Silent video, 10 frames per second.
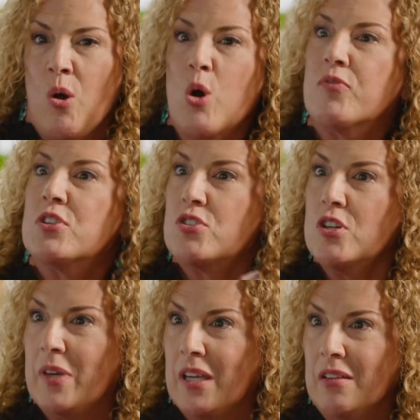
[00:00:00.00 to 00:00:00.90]
Or if it's
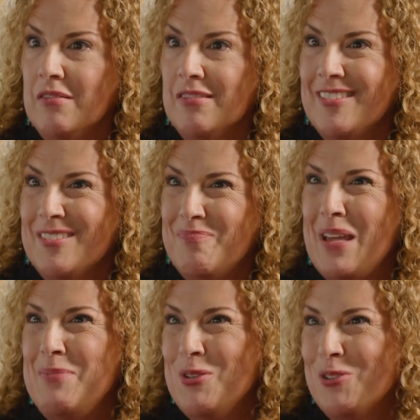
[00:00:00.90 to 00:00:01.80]
too big,
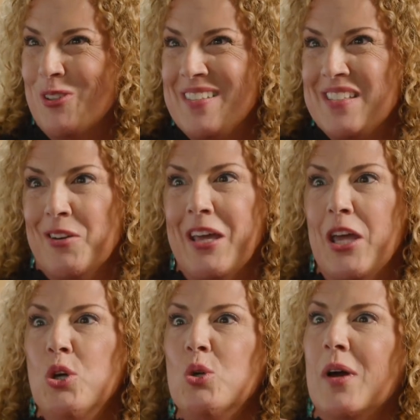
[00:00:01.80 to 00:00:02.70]
maybe you look and say,
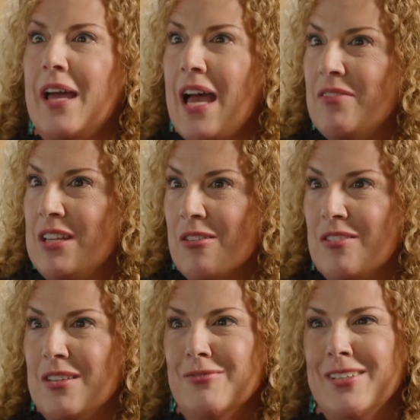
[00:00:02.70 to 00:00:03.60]
okay, who do I have in here
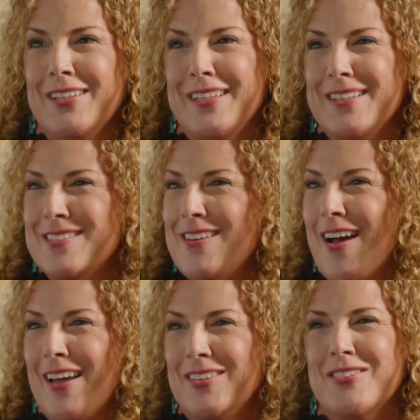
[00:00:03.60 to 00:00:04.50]
that really is
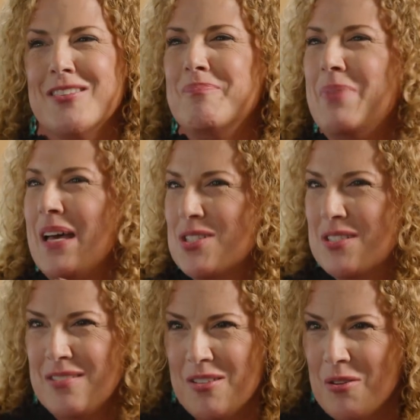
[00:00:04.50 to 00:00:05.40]
not the
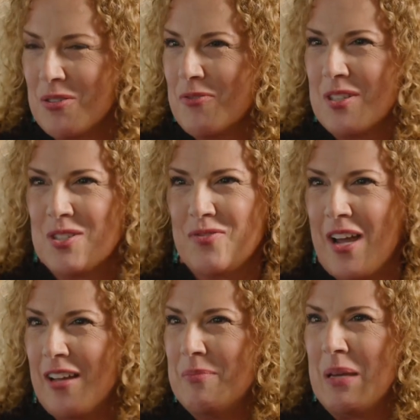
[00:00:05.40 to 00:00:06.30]
best donor for this
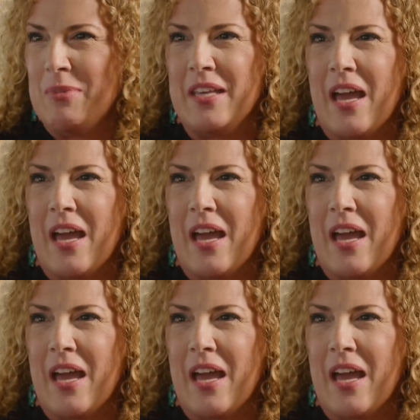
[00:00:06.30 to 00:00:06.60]
file? Maybe they